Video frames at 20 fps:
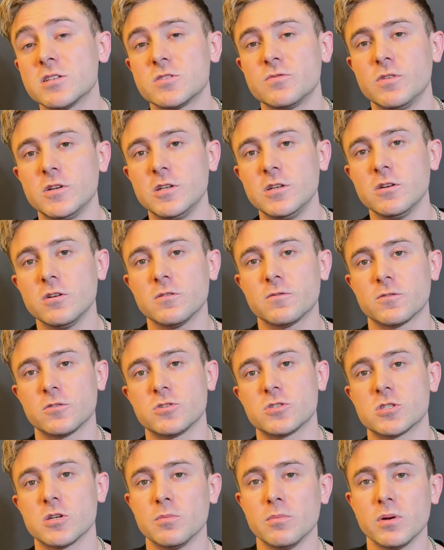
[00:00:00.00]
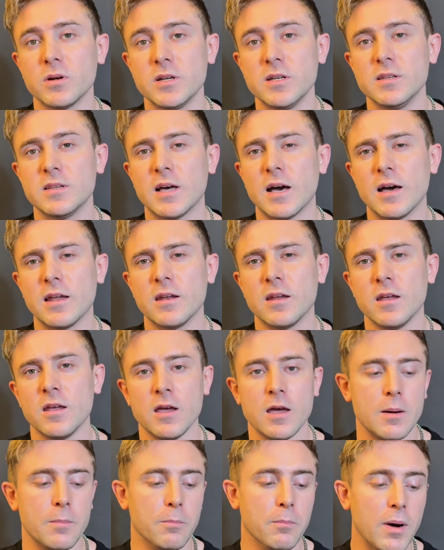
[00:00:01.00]
this video for somebody that
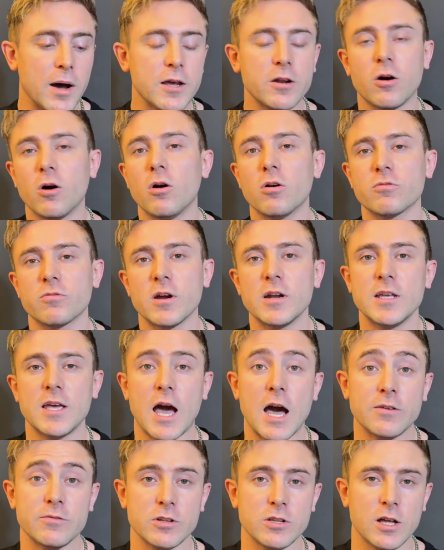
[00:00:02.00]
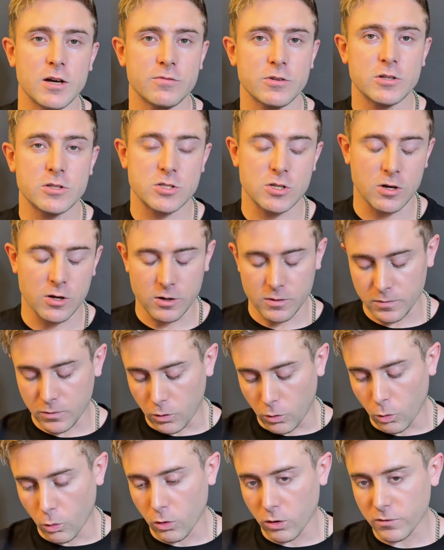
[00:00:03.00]
might already have a Lava guitar,
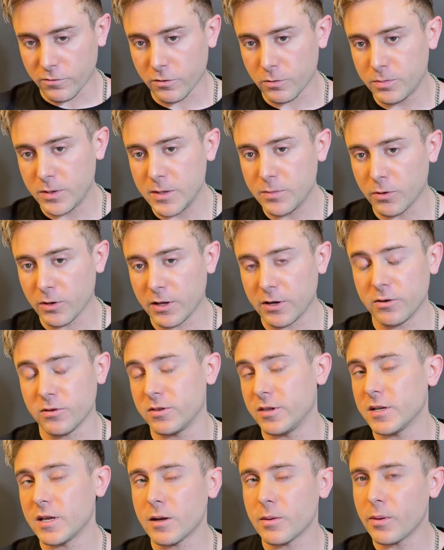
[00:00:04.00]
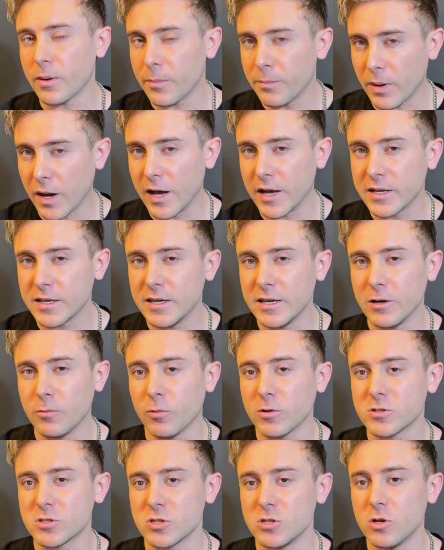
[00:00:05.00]
or for people that are thinking about buying it and
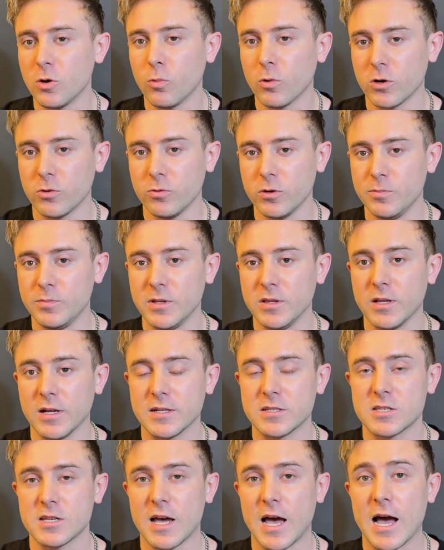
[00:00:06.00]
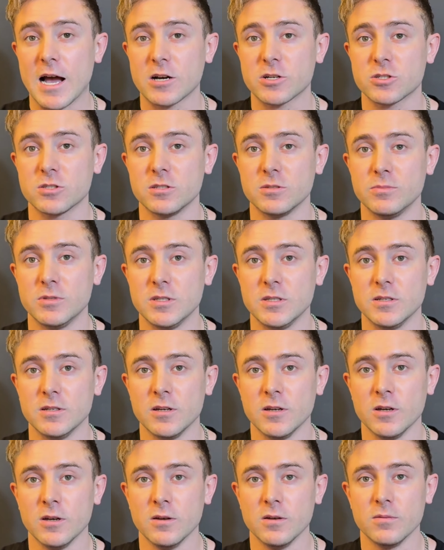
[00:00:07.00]
want to know what it would be like to actually be
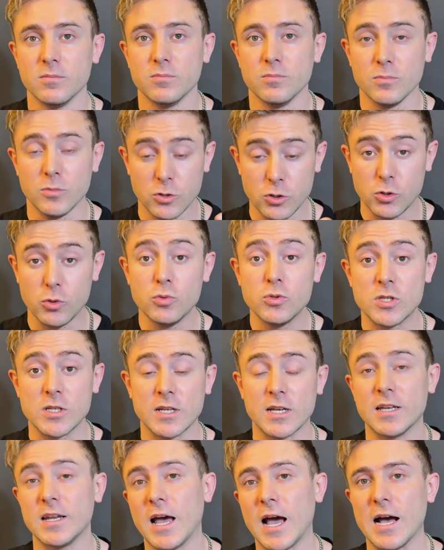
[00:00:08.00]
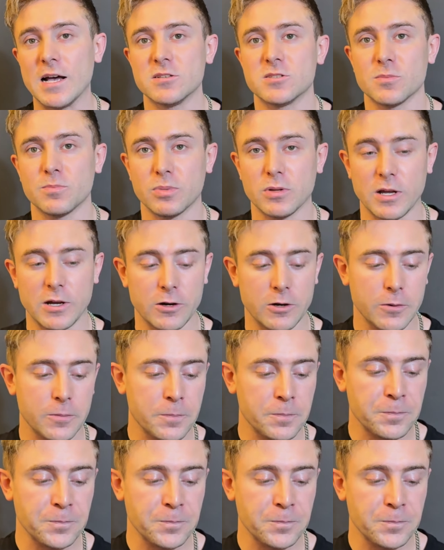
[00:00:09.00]
using it as a player.